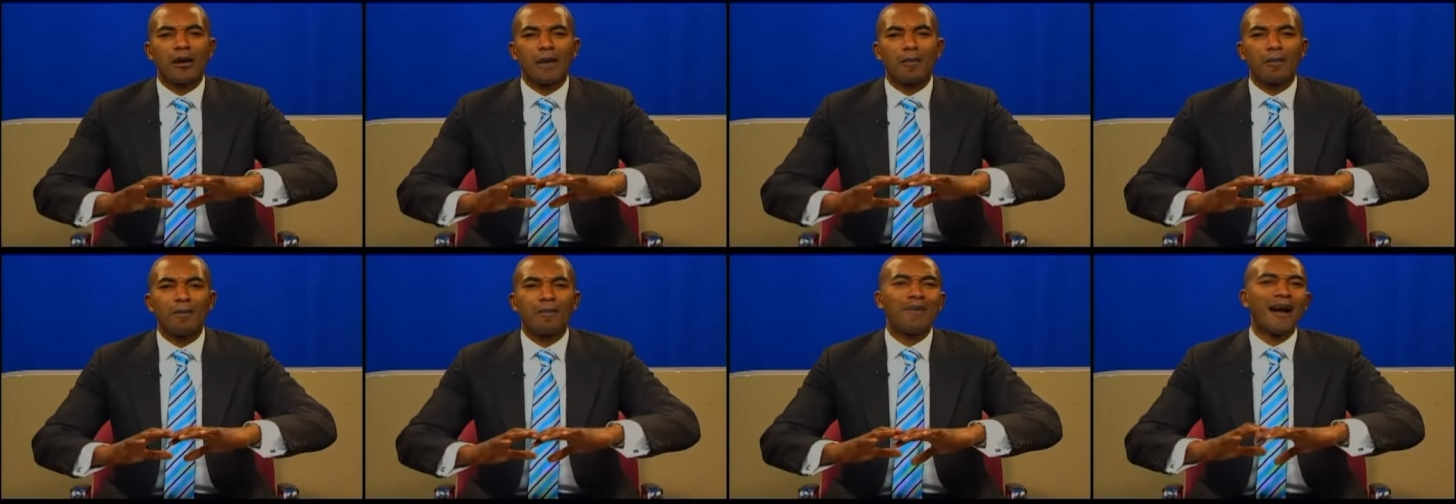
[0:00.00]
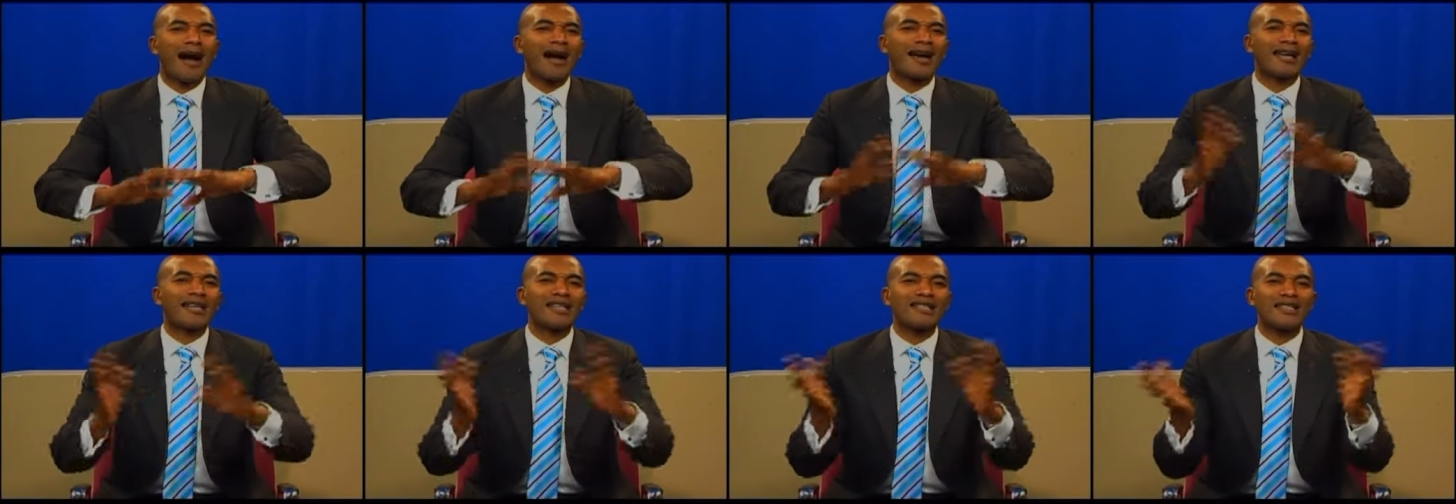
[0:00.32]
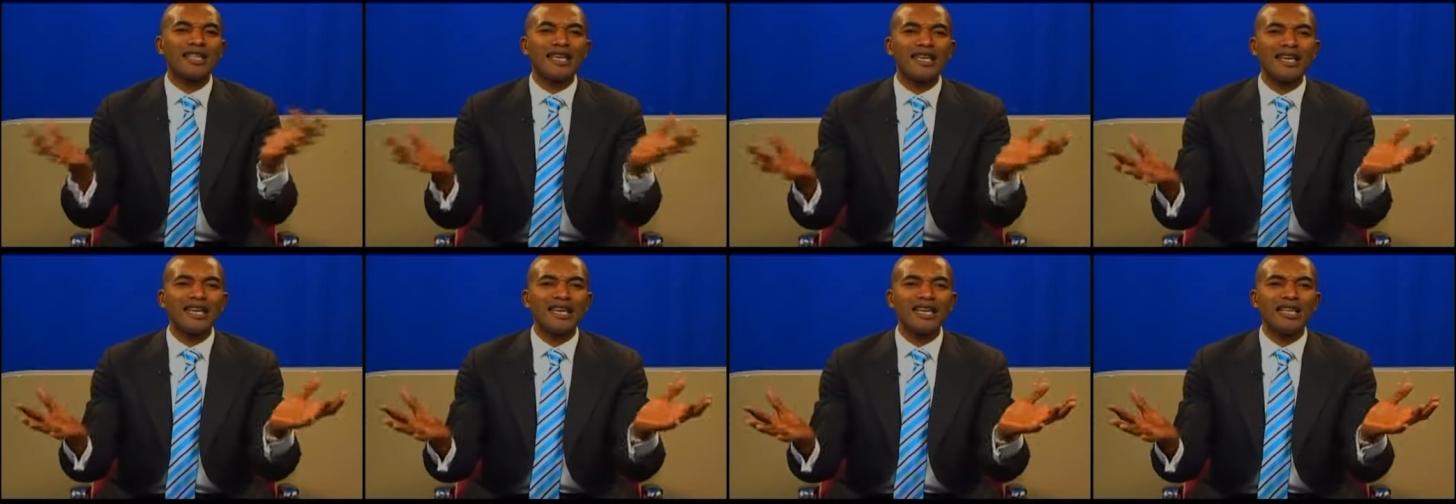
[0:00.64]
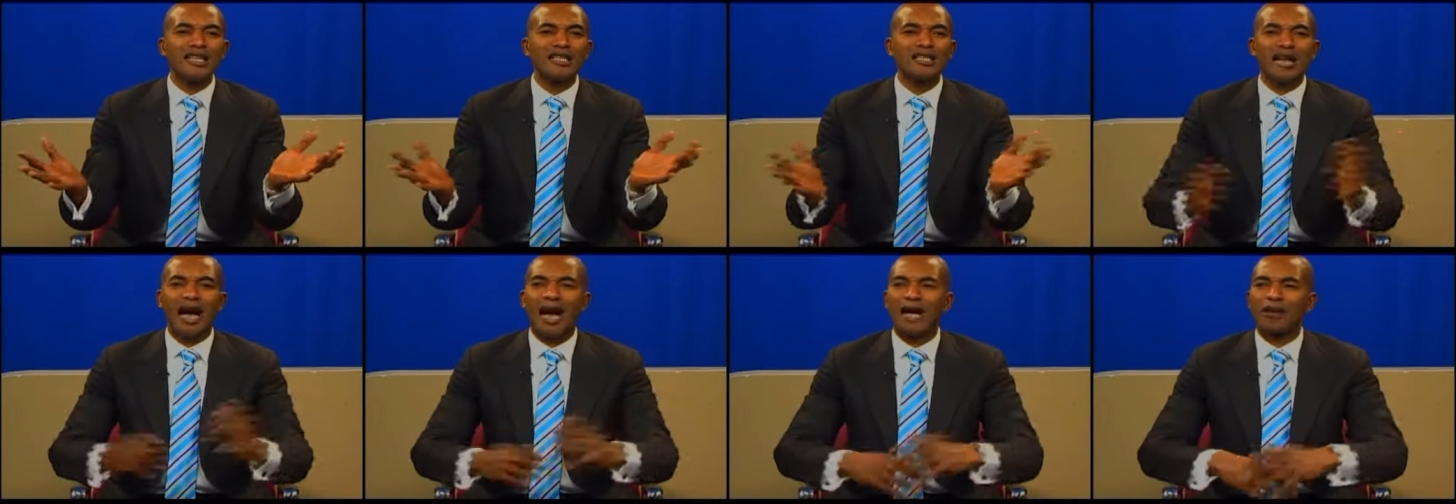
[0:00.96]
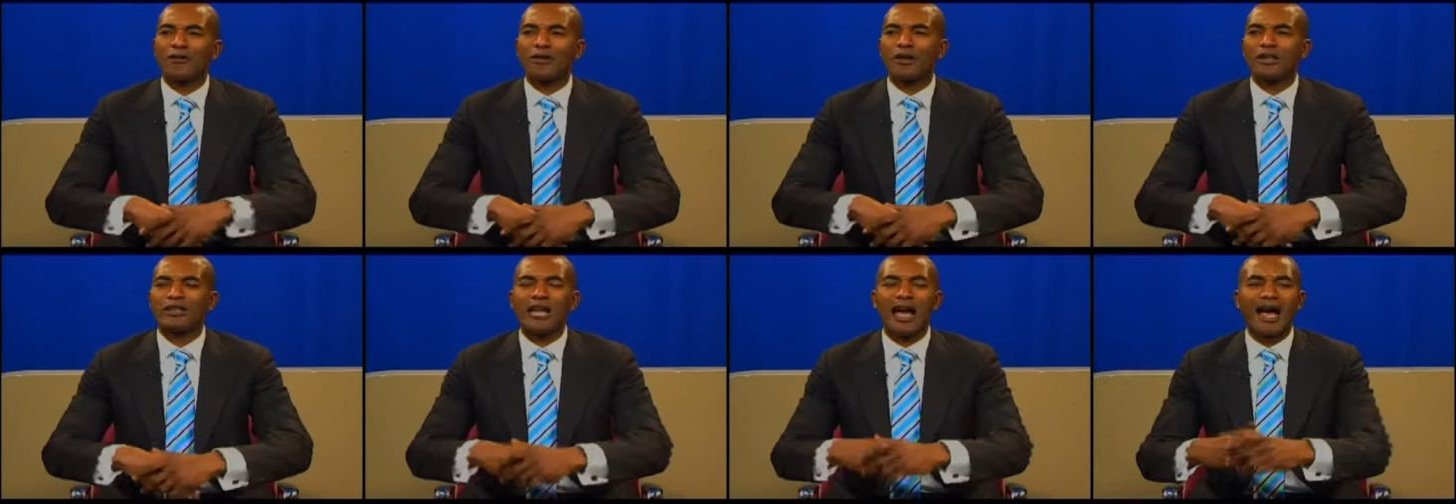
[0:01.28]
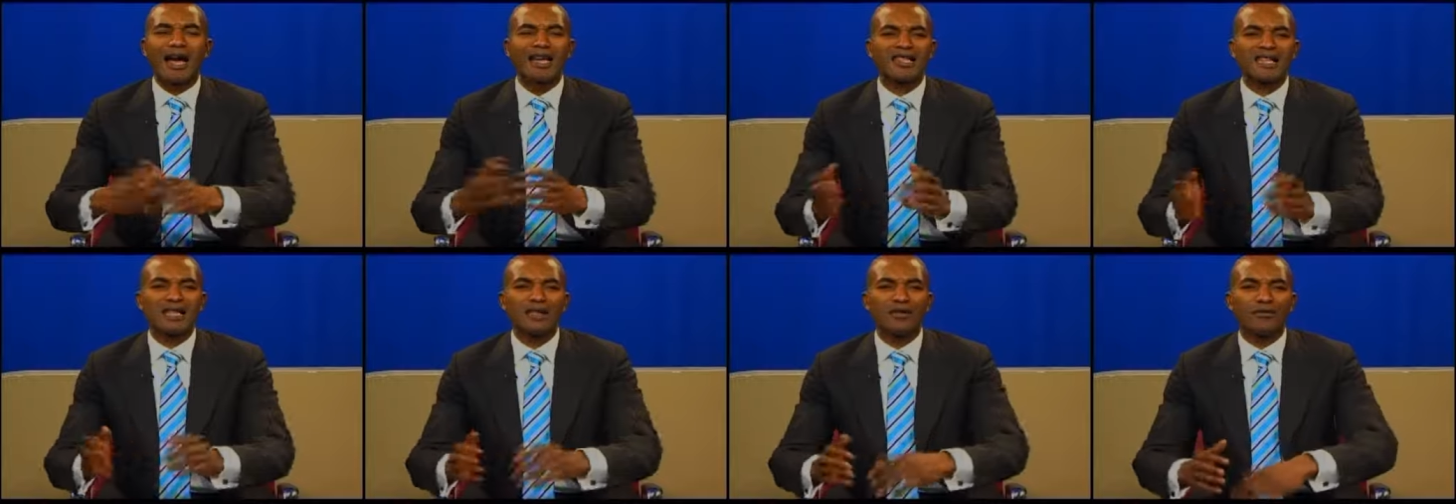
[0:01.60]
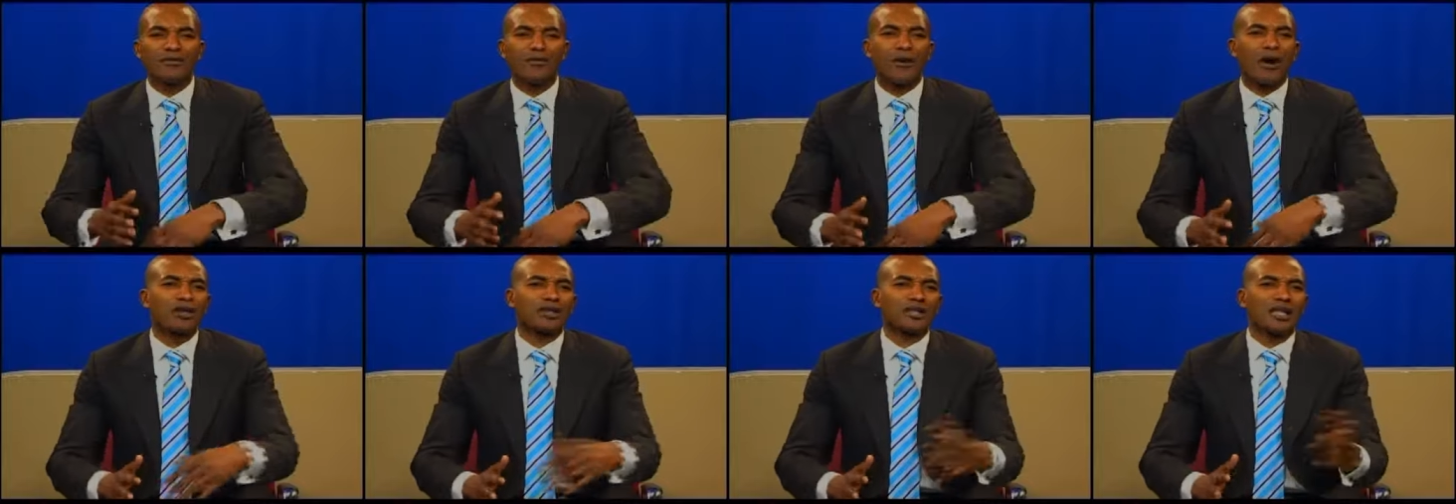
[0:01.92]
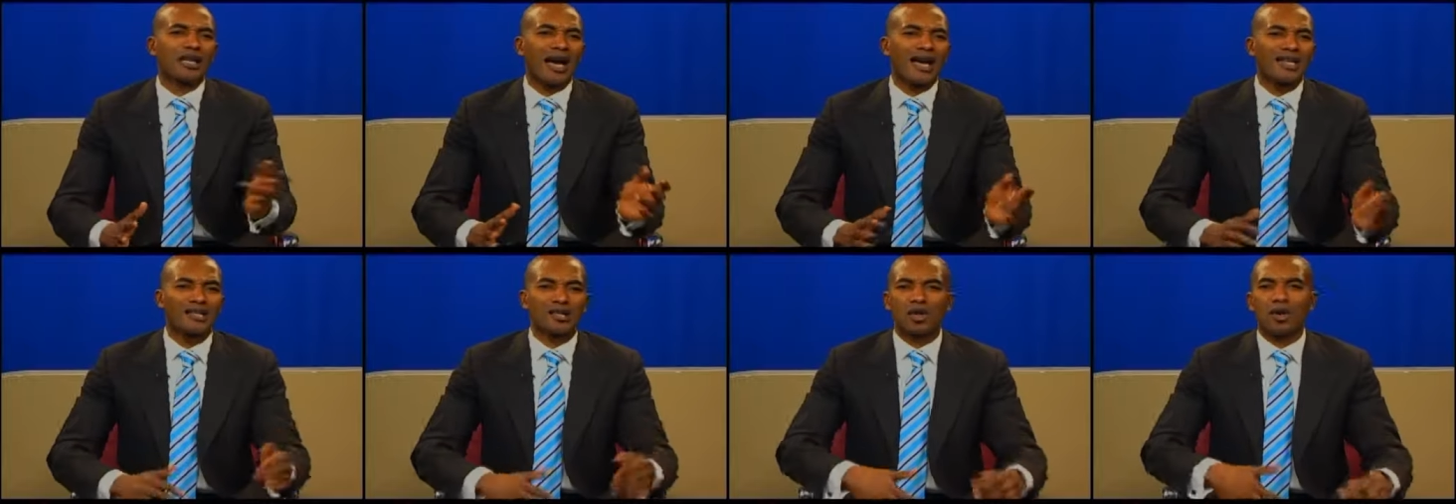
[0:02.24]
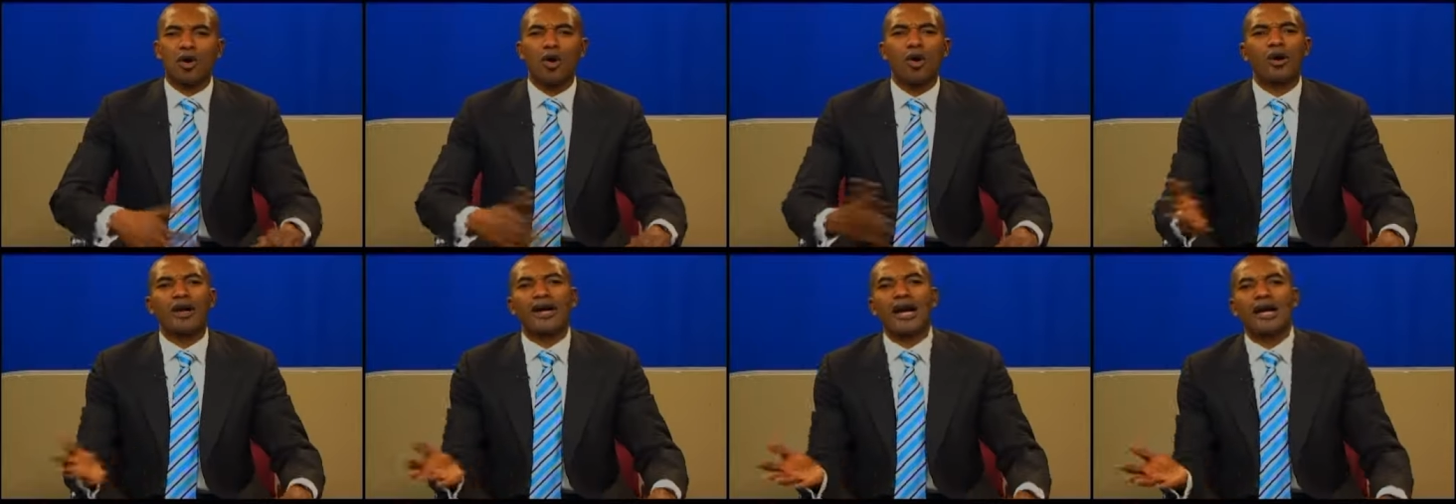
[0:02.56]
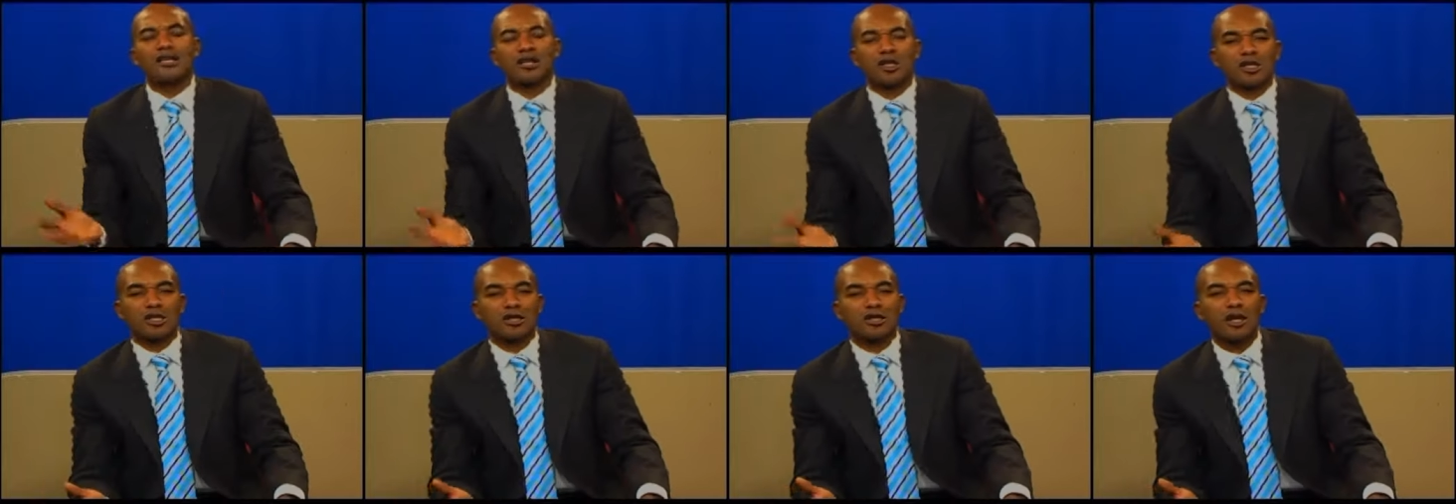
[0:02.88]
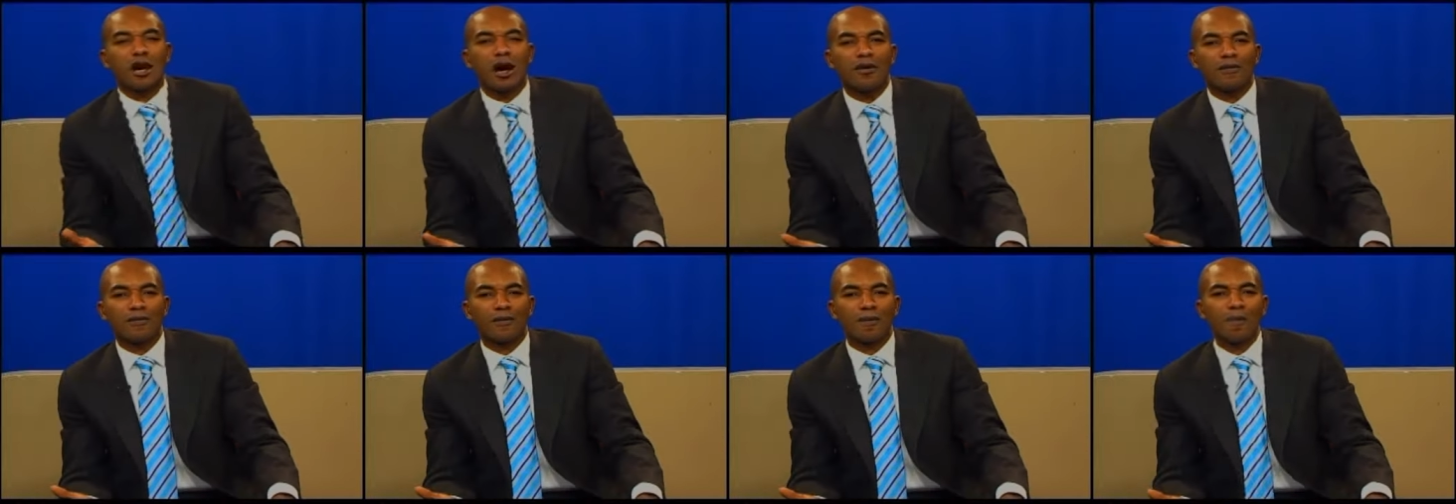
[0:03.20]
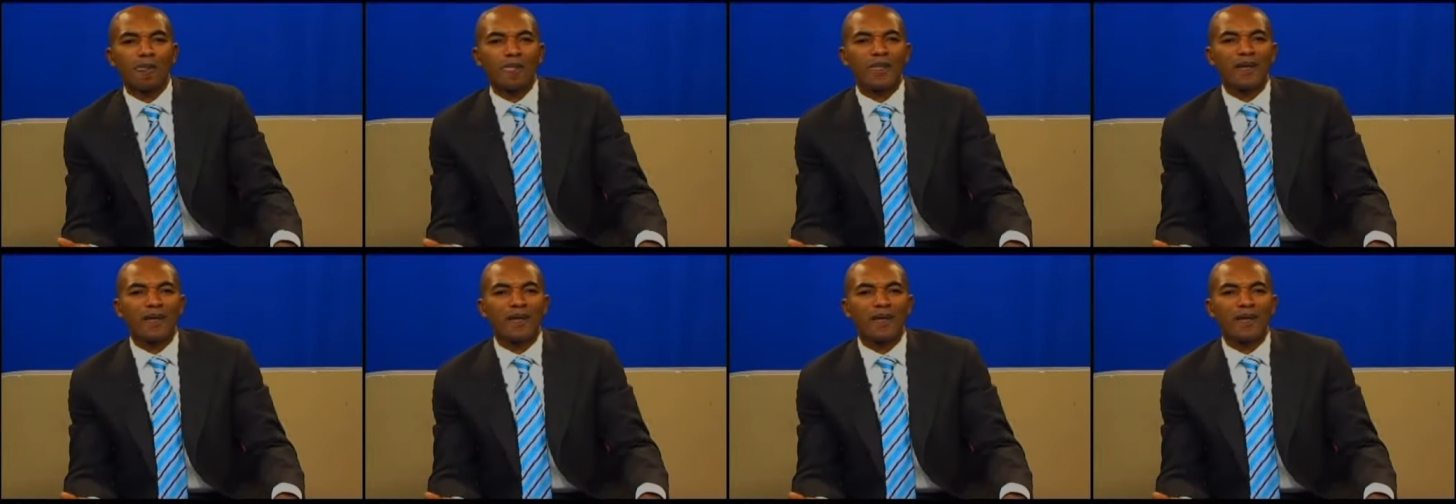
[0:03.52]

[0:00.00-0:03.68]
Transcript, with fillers: magazines advertising vodkas and all kinds of stuff.